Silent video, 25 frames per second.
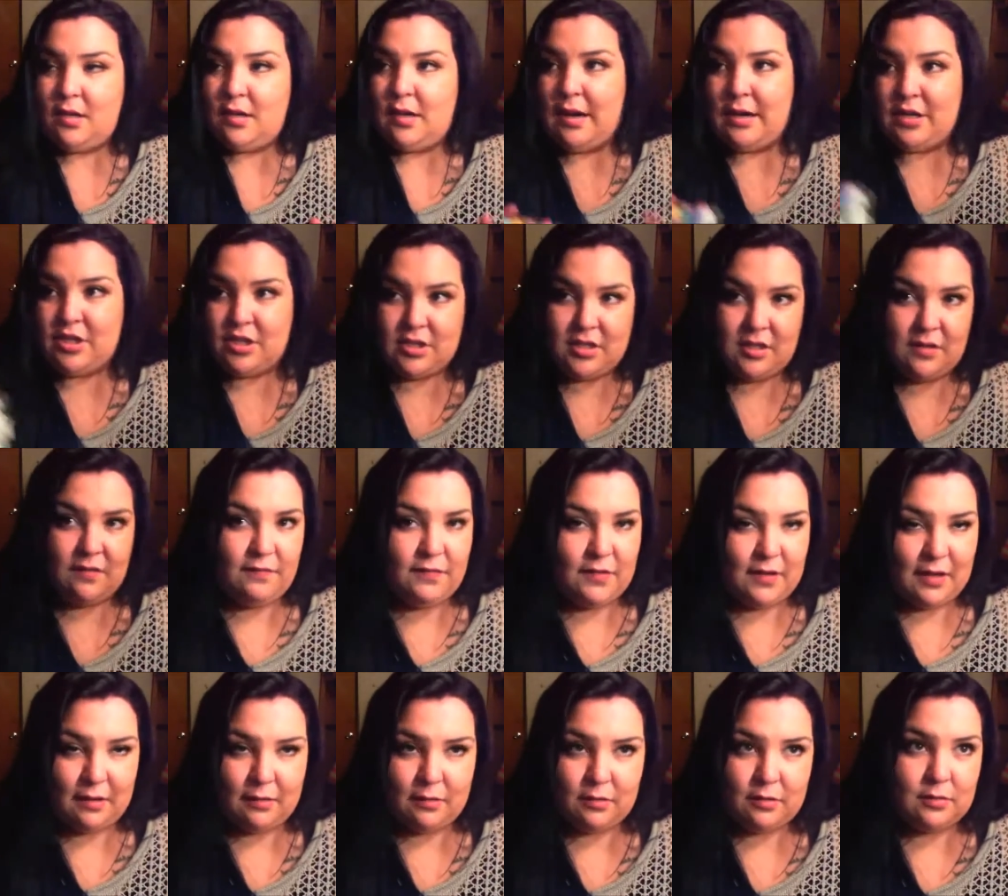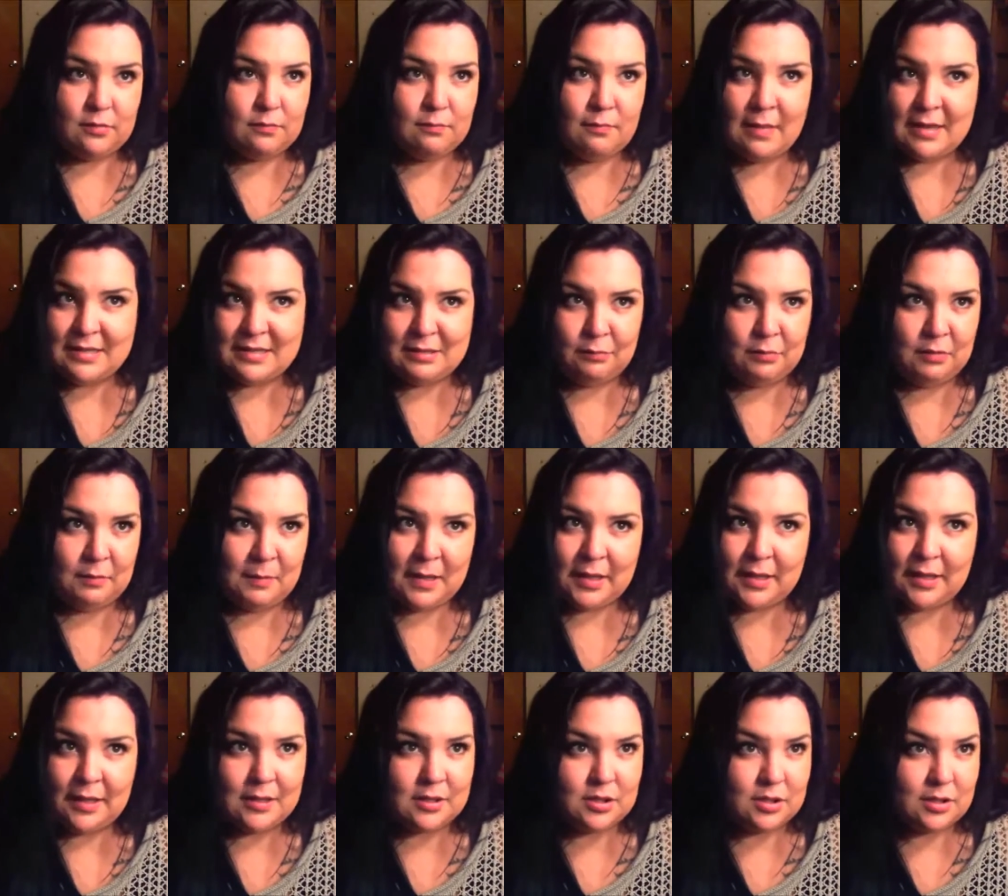I just didn't feel like messing with
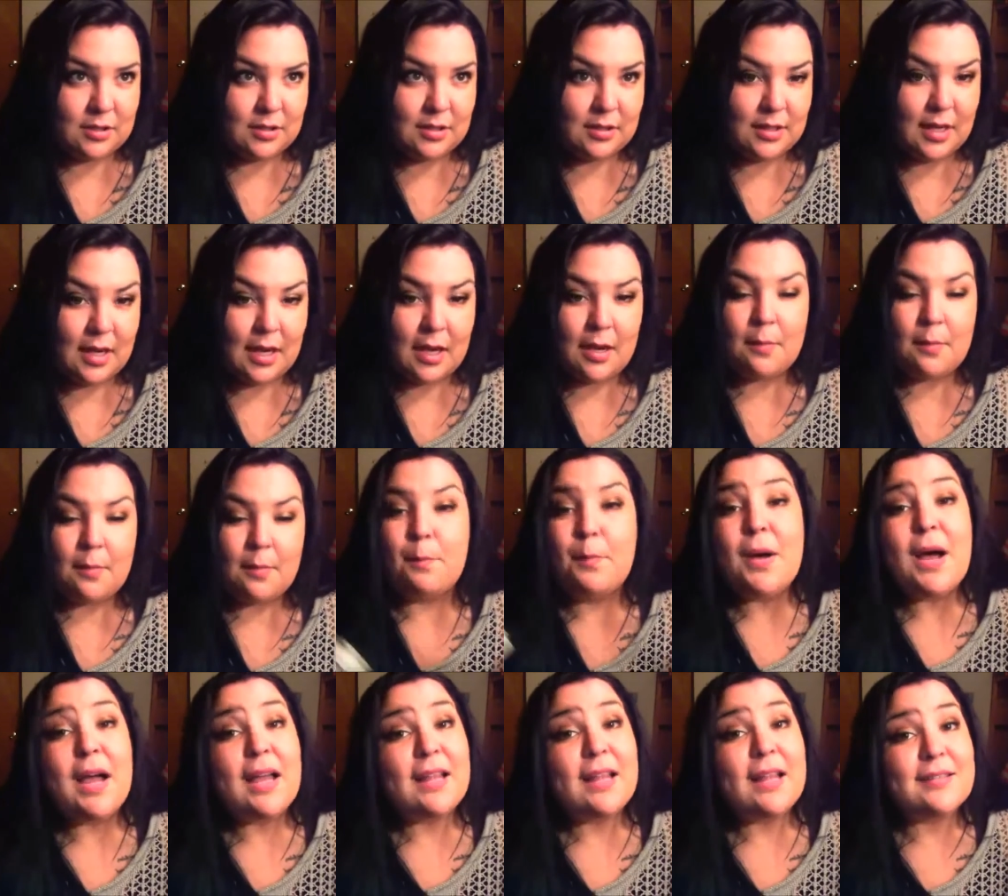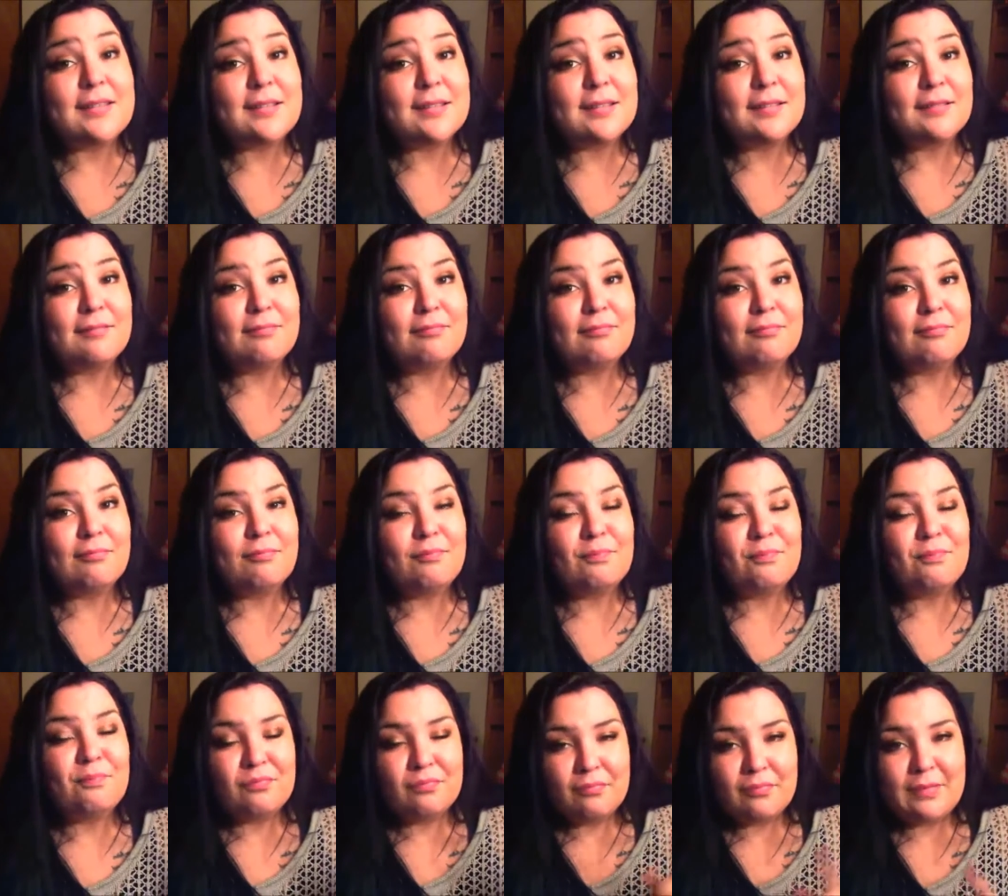my lashes today, but
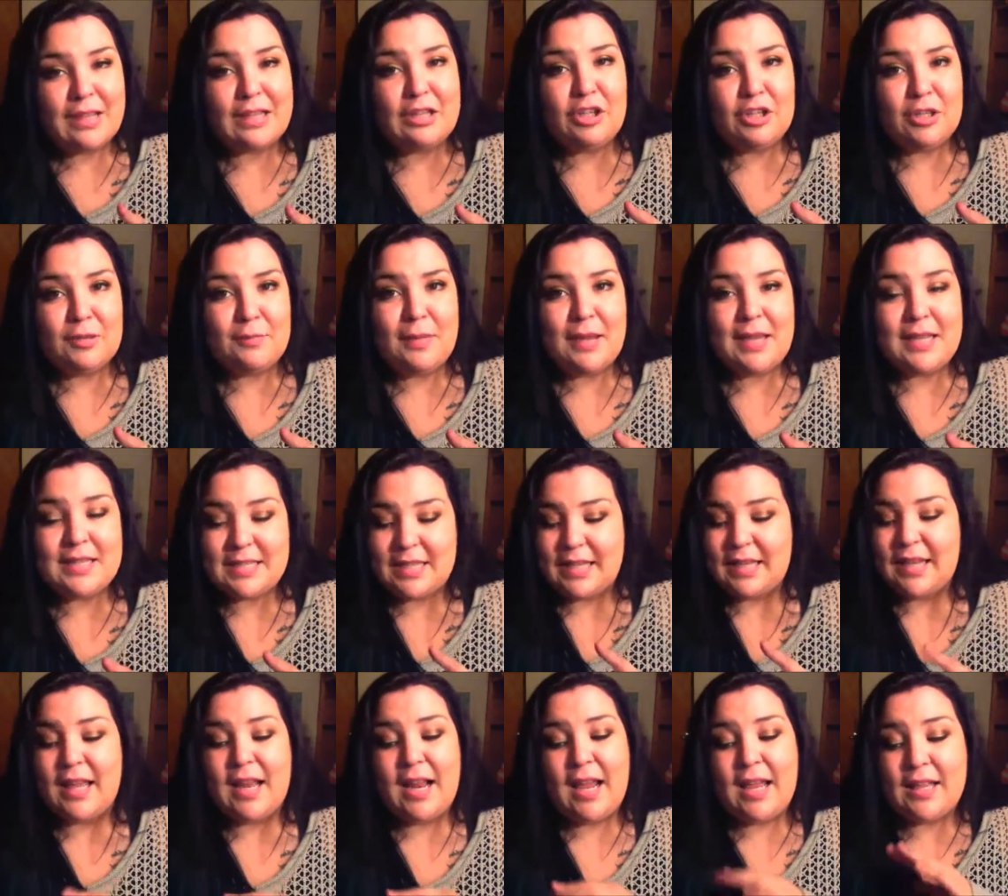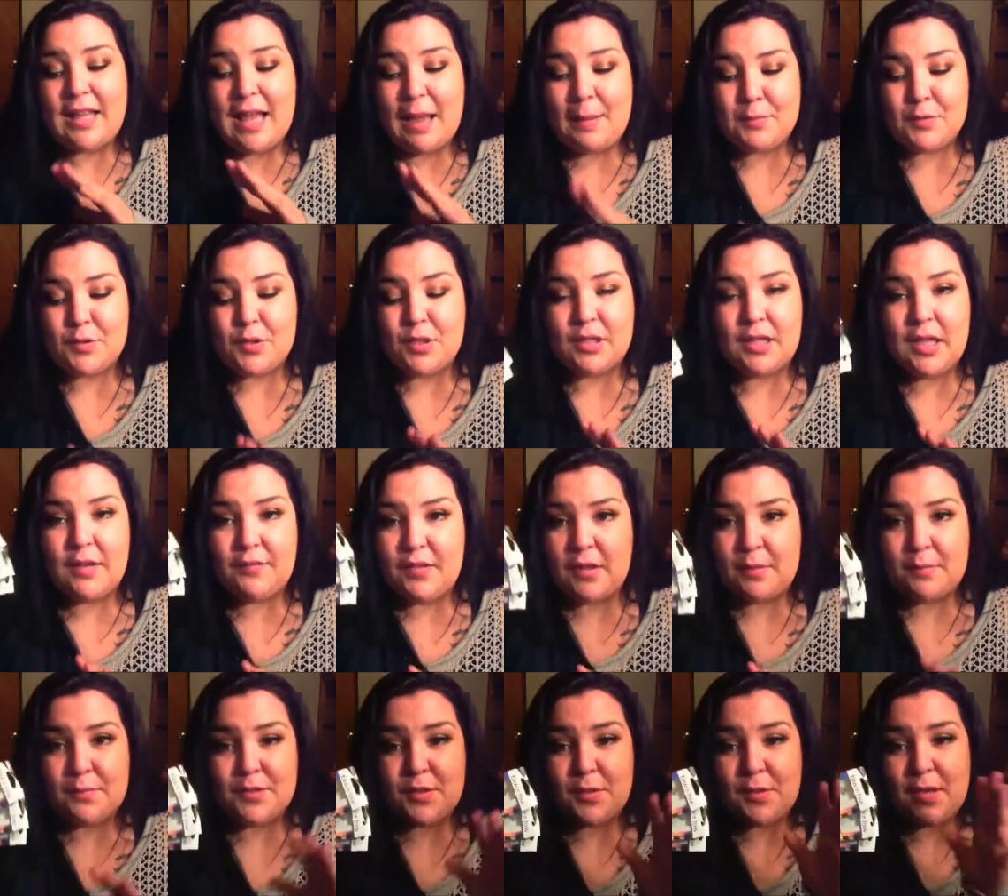they look amazing. I absolutely love
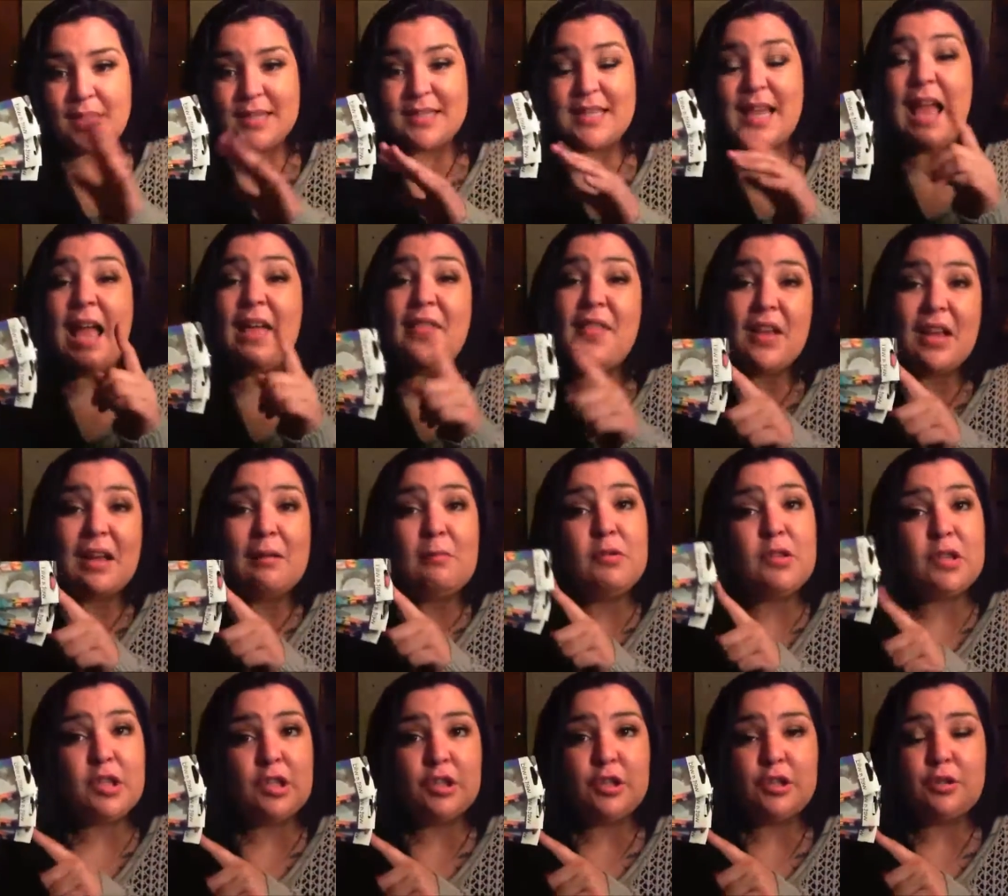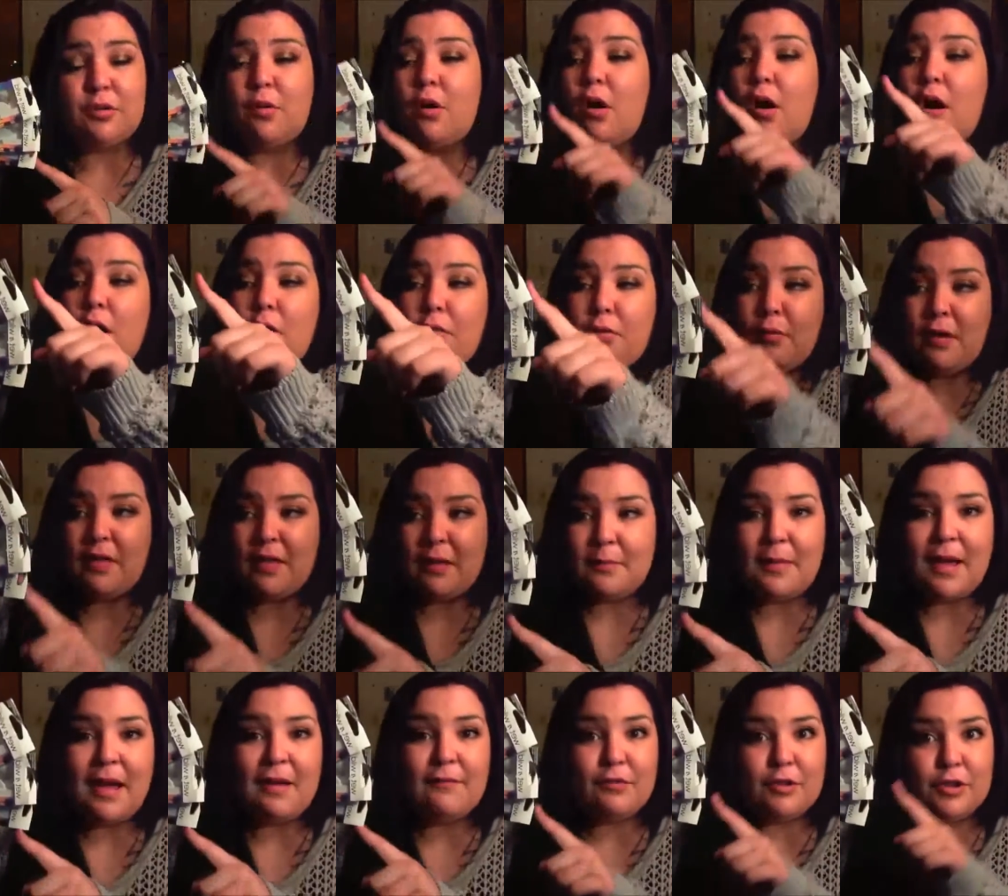them, so yes. And they come with glue. All three of
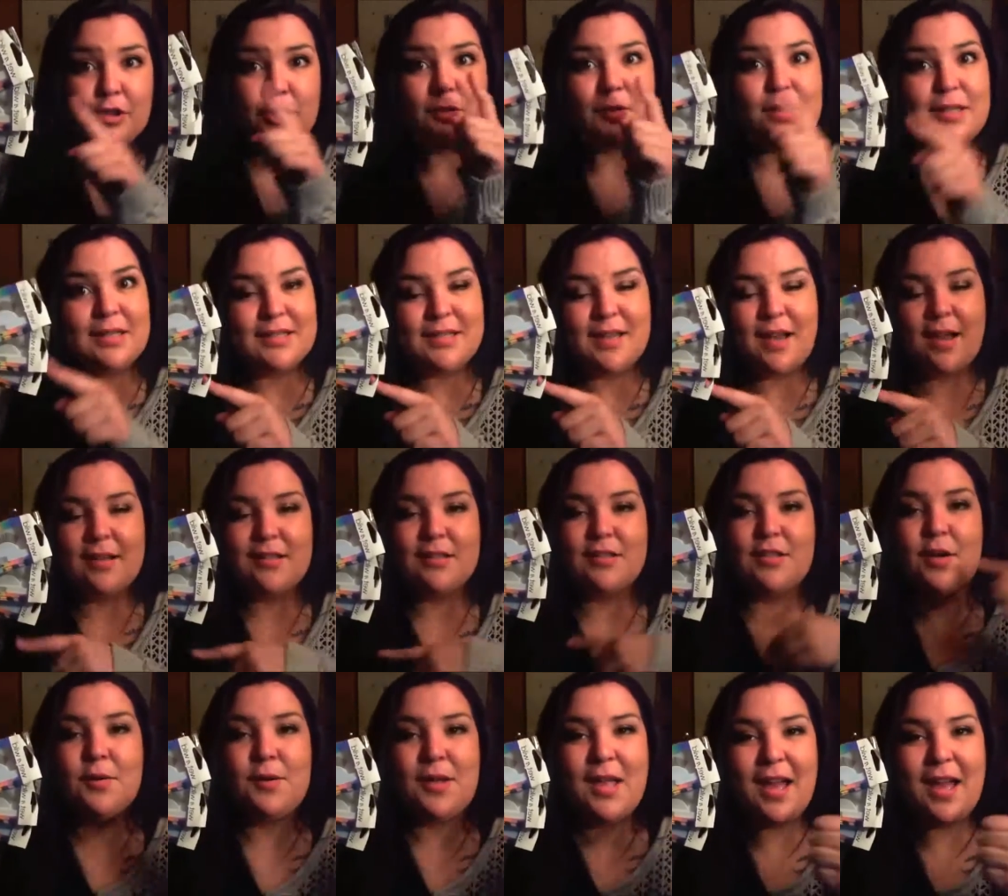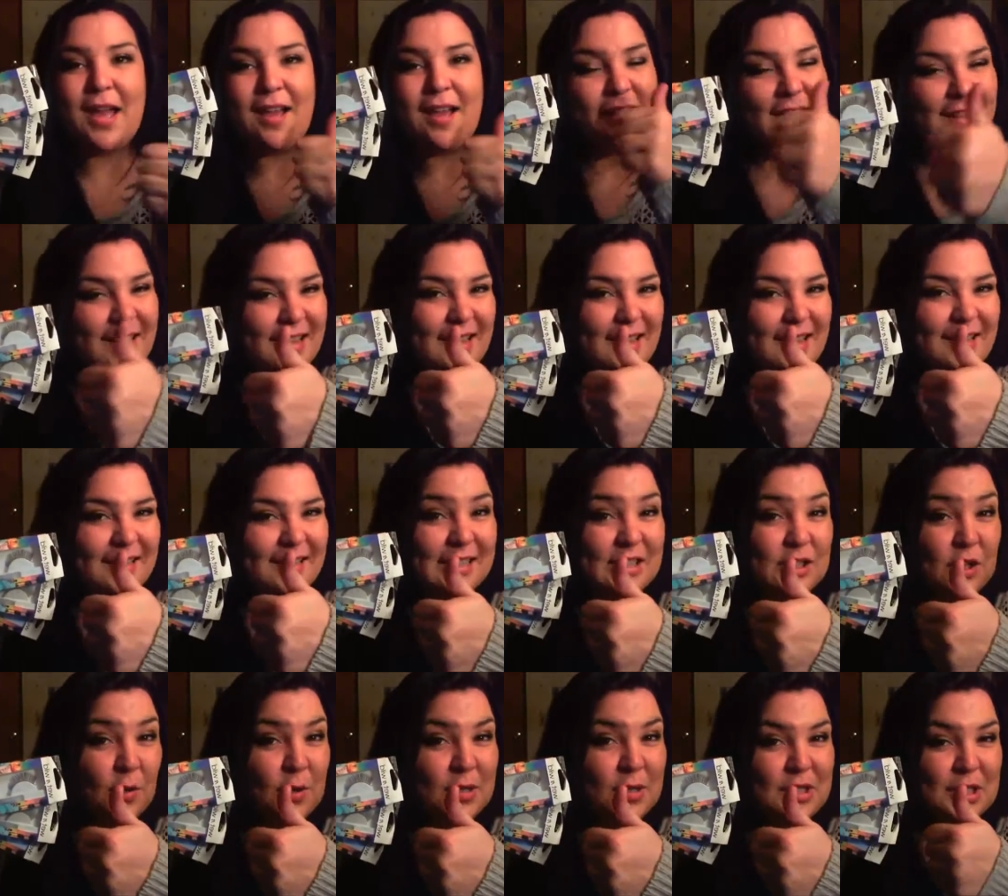them have glue inside, so yeah.
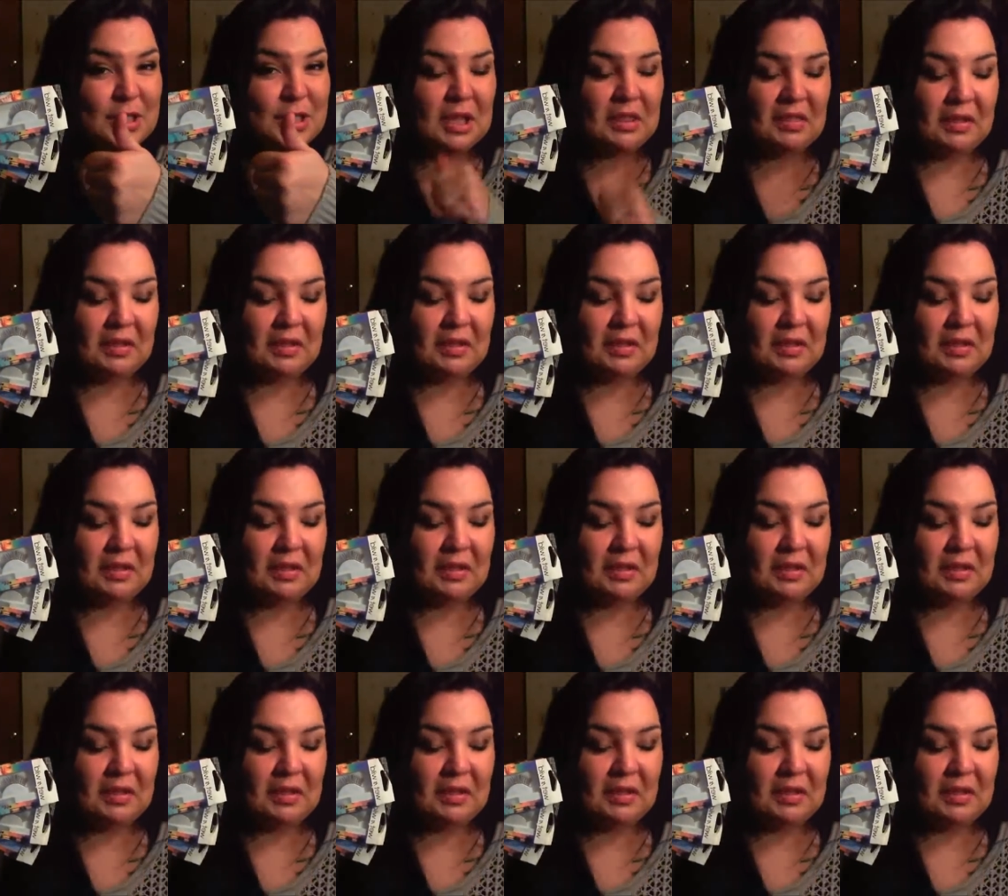That's always a good